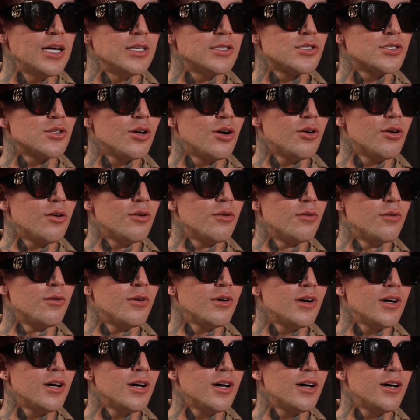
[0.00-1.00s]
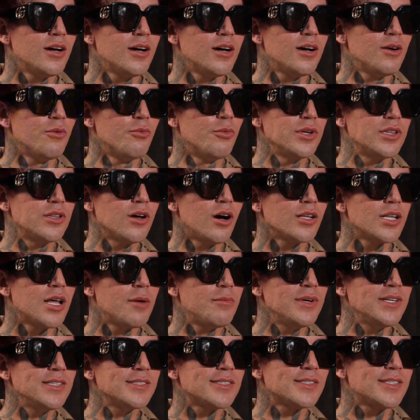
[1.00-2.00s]
so with all
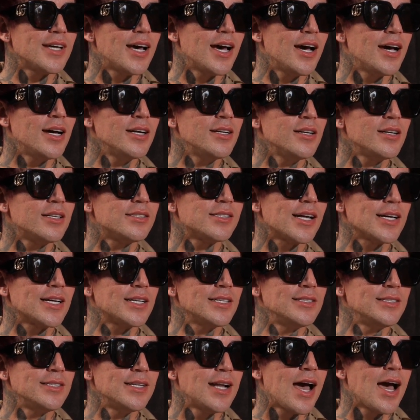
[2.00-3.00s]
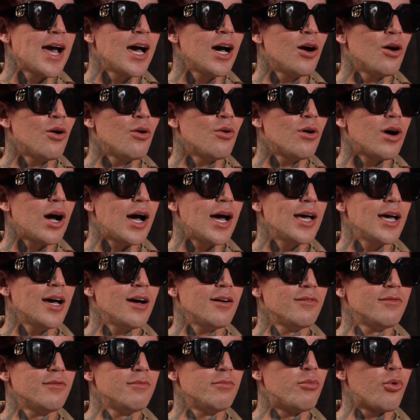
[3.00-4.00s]
that being said, it's like now I
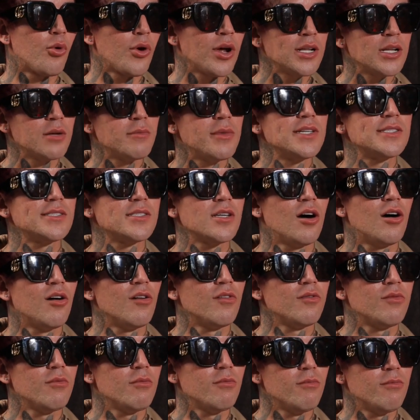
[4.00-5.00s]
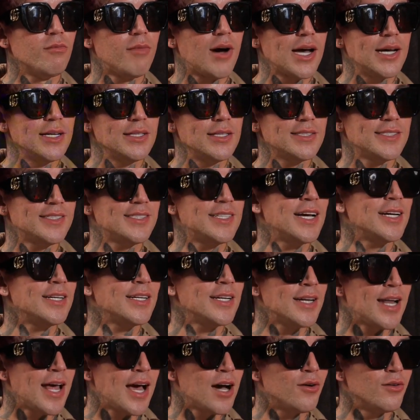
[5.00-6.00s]
have branded myself by
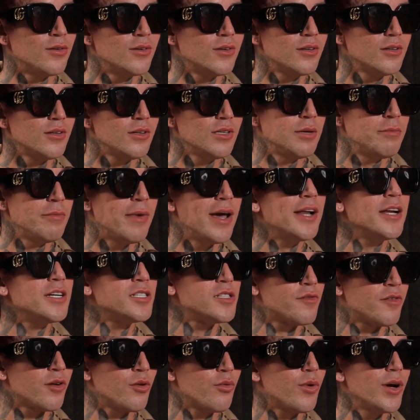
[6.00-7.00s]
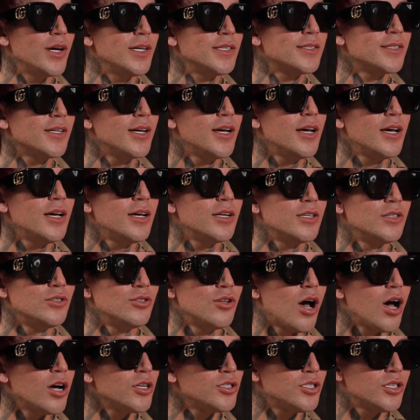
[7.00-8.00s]
standing out in many different ways,
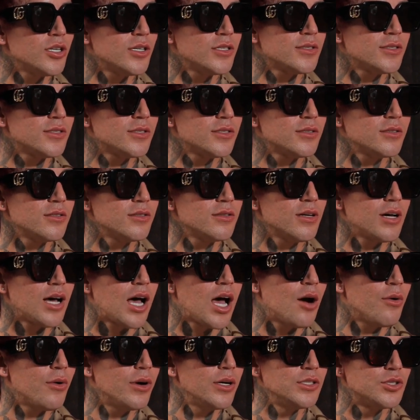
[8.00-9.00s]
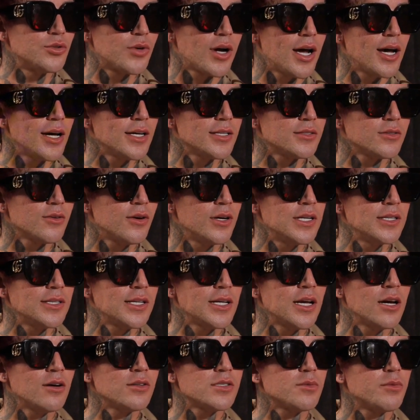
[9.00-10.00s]
not just how I dress or
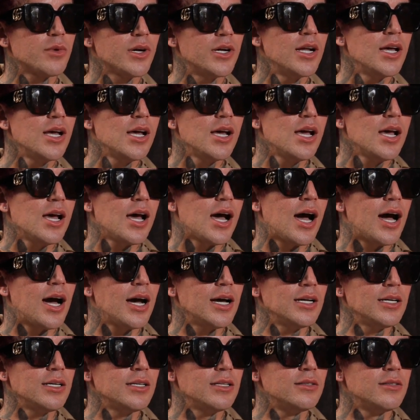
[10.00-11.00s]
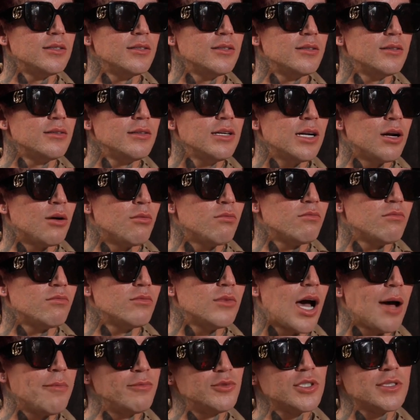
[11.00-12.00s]
anything else, but
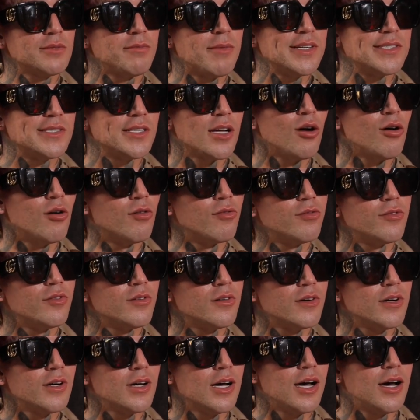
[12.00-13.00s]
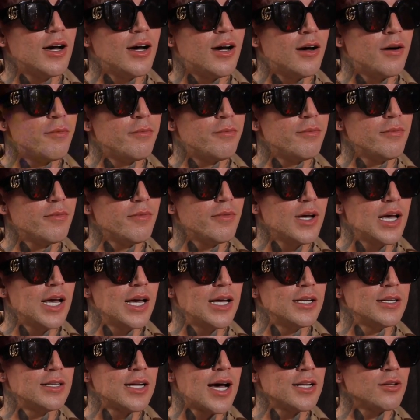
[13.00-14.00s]
I'm just myself.
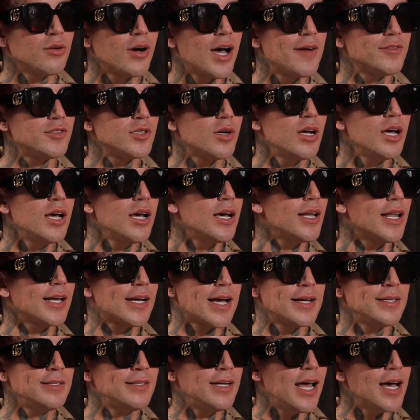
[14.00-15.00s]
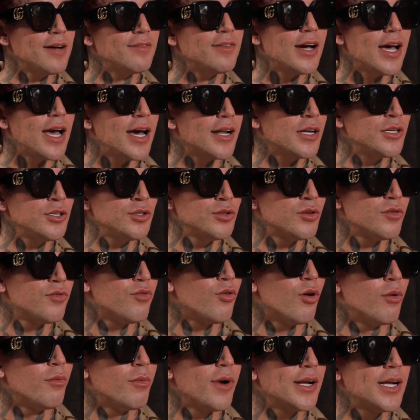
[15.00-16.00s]
And I don't have to, like, I never had a
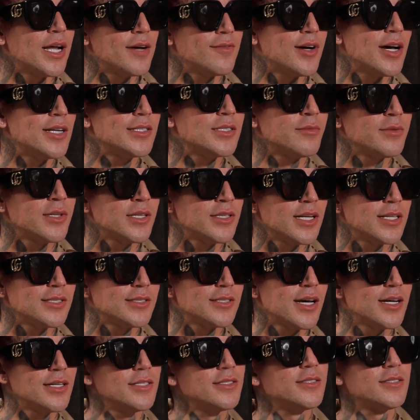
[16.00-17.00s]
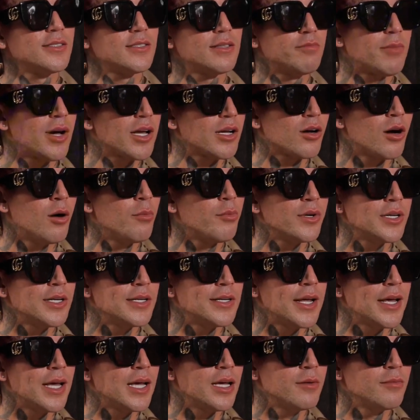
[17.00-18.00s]
uniform. I never had something that says my company
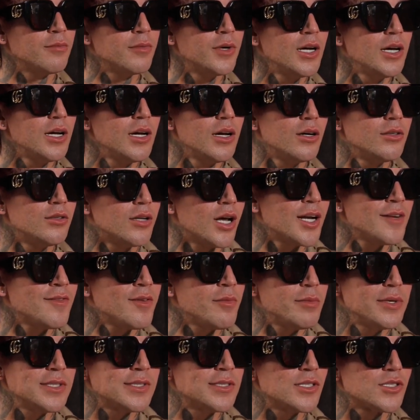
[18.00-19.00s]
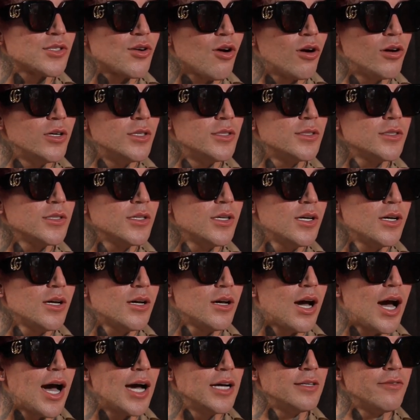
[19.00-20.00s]
name, not even business cards.
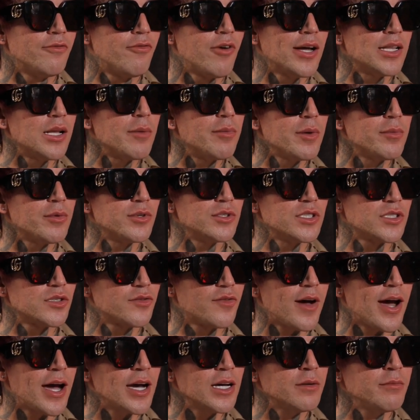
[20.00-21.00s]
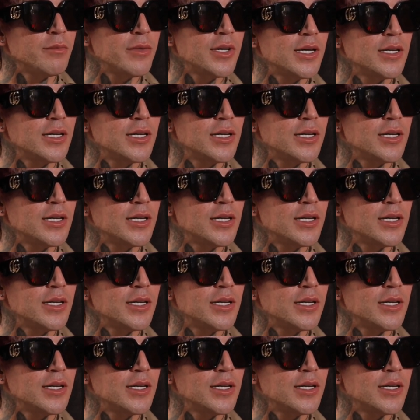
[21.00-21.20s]
I'd rather people just find